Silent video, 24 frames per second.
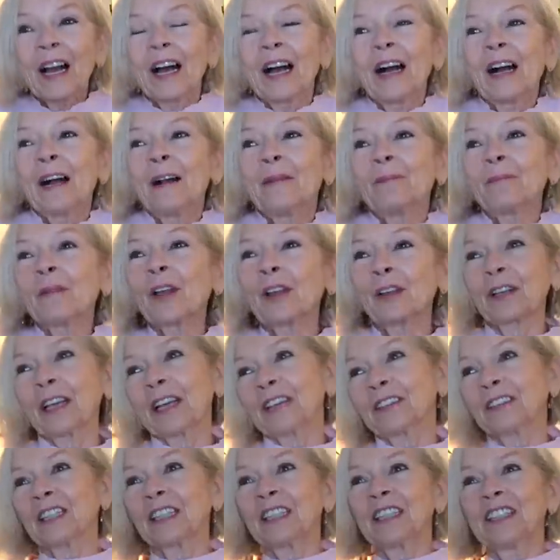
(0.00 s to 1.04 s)

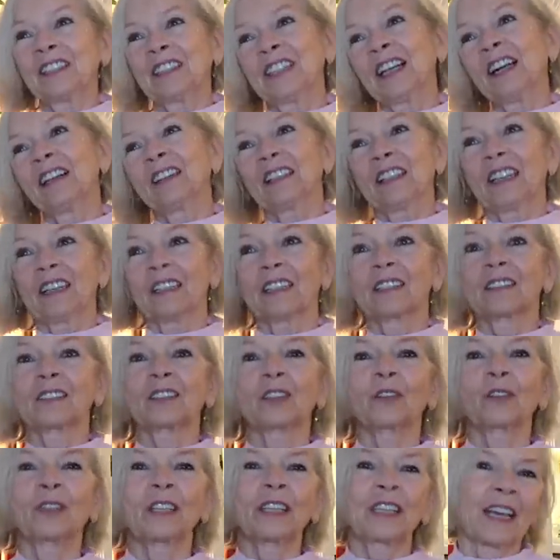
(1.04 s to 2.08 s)
okay, so he's younger,
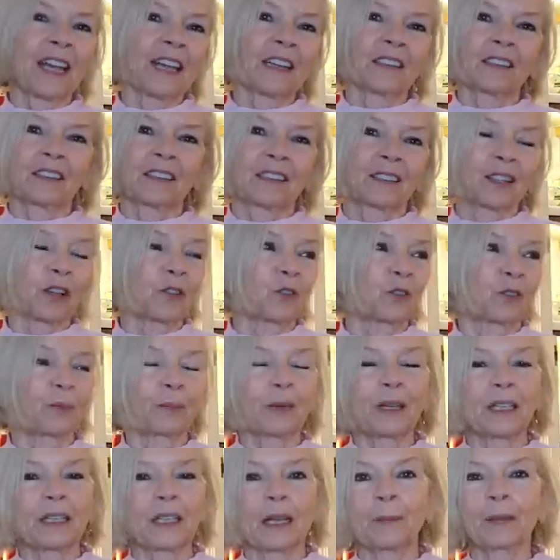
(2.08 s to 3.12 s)
so he gets social
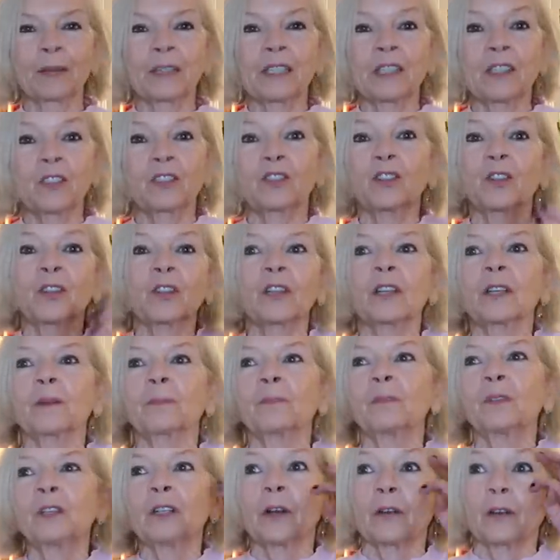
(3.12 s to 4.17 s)
media, but he's doing
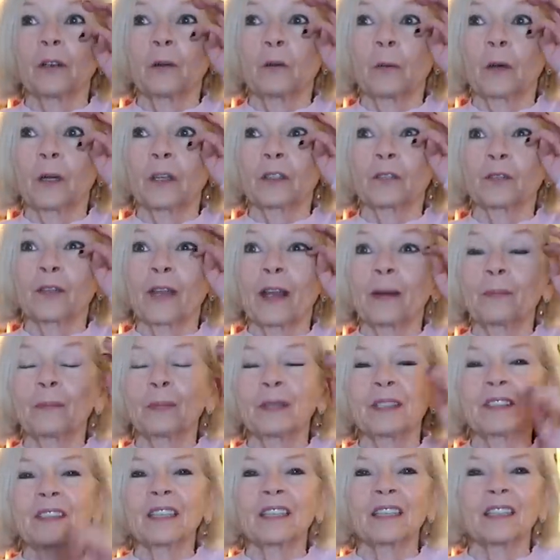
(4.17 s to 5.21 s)
a, you know, he works for
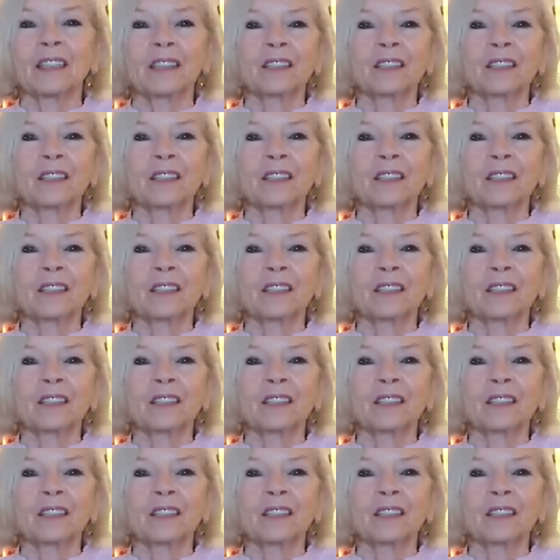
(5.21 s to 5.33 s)
NBC.